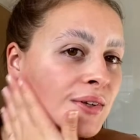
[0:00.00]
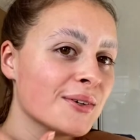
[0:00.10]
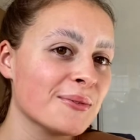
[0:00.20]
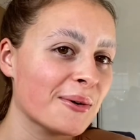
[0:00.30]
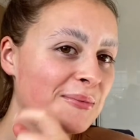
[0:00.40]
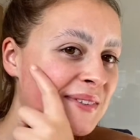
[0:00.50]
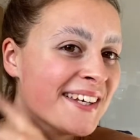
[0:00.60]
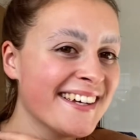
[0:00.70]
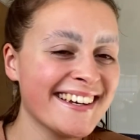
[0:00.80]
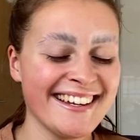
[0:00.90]
Whoops.
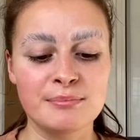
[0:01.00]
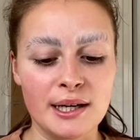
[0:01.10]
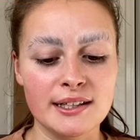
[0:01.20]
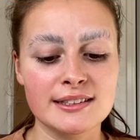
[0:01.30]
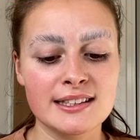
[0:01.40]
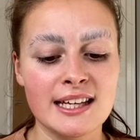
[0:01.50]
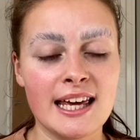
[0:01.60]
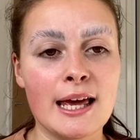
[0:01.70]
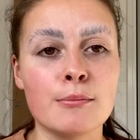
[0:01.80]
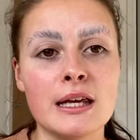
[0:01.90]
But
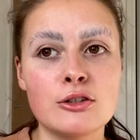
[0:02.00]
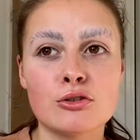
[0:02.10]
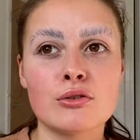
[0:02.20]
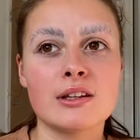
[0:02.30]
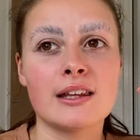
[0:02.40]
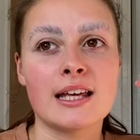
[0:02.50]
it makes sure that like